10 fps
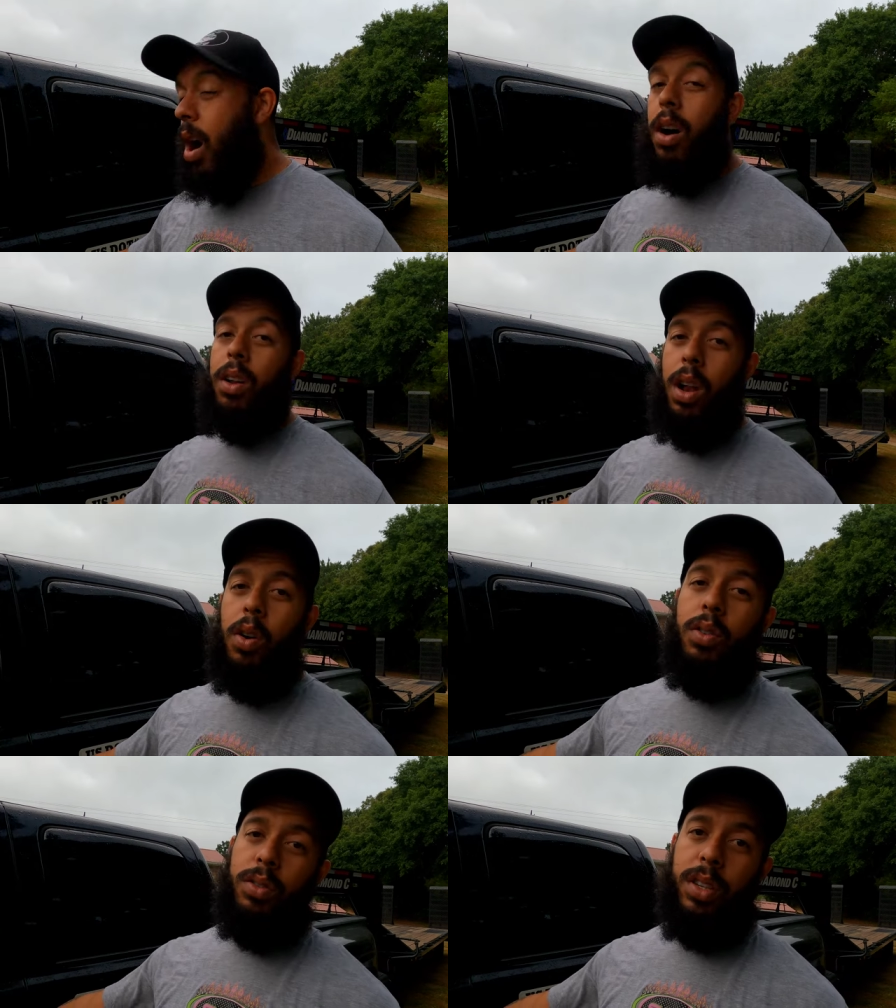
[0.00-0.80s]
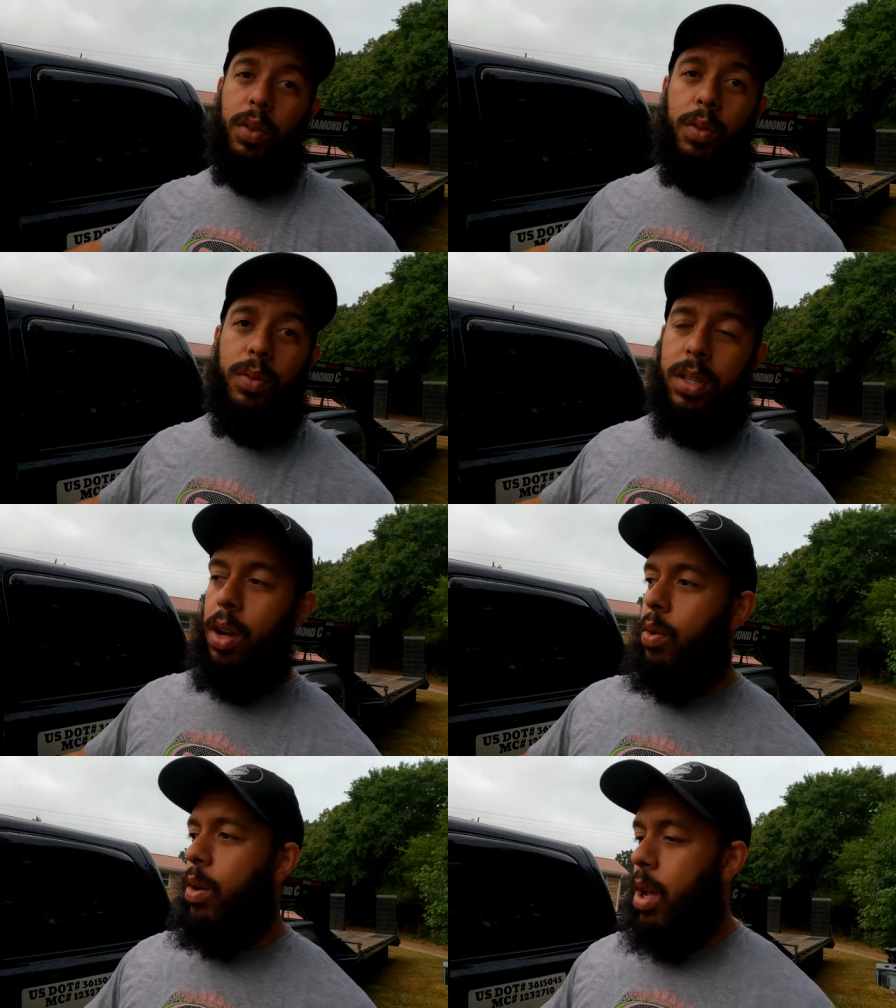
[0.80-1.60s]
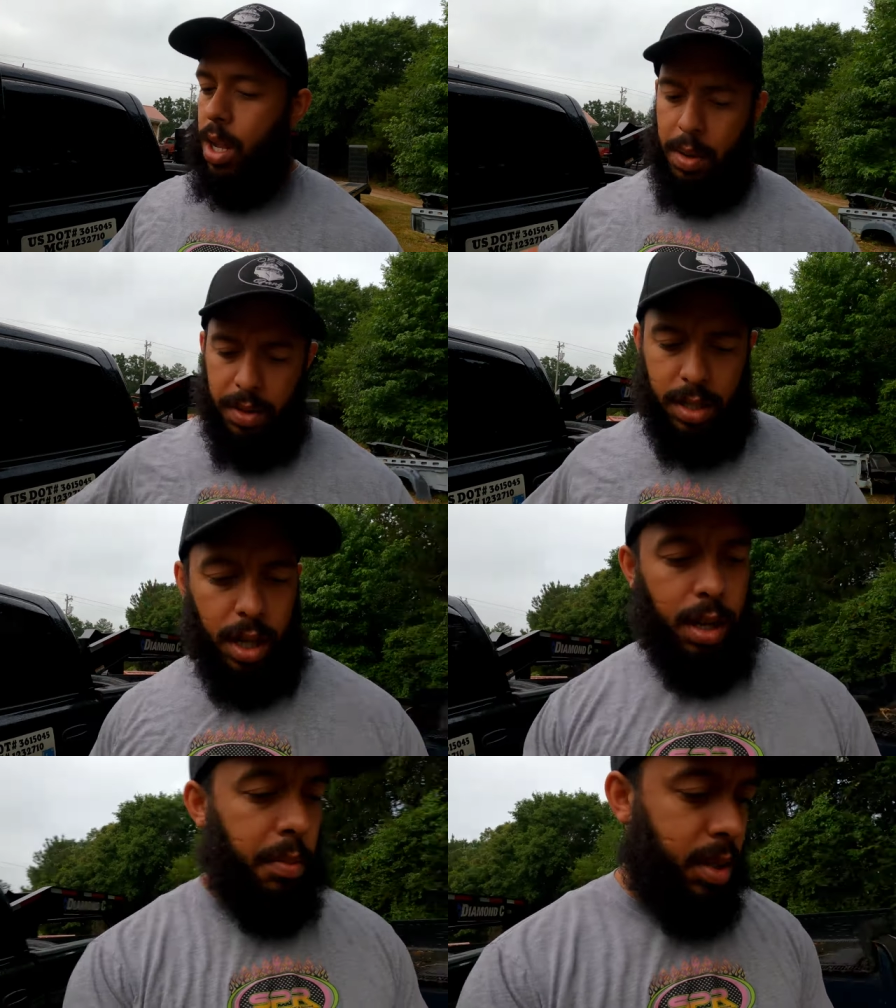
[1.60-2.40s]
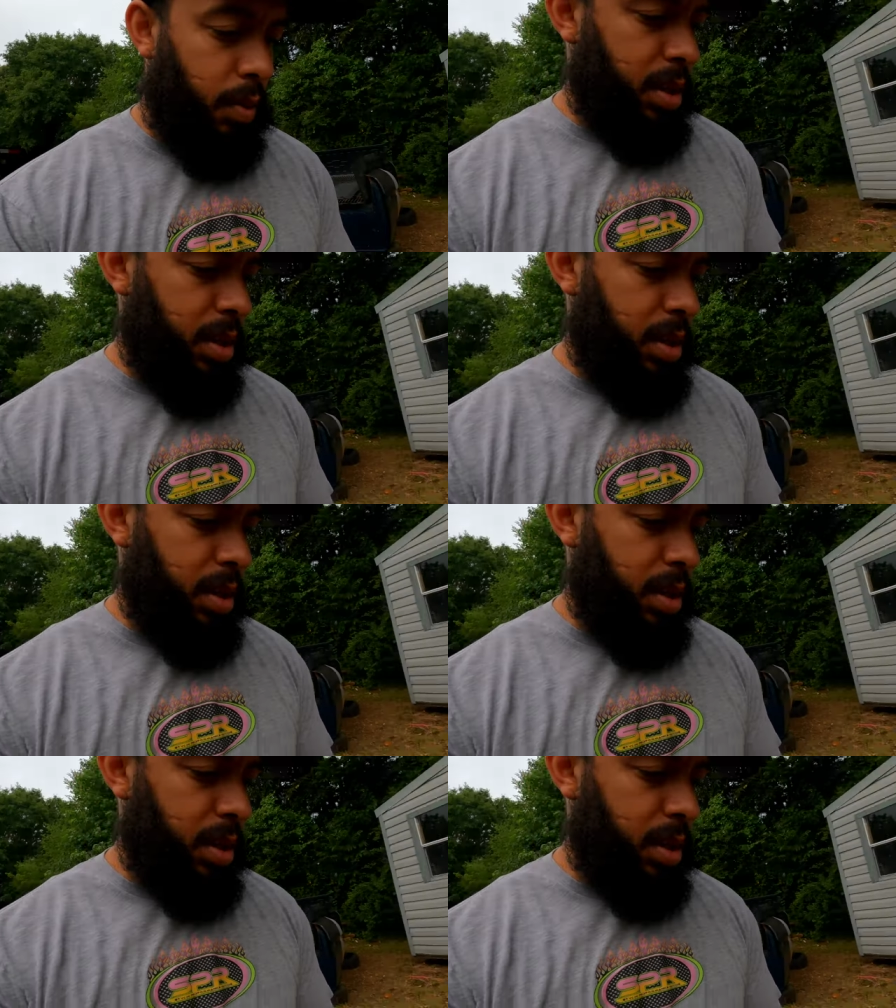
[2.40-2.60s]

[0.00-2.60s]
all local too so let me see let me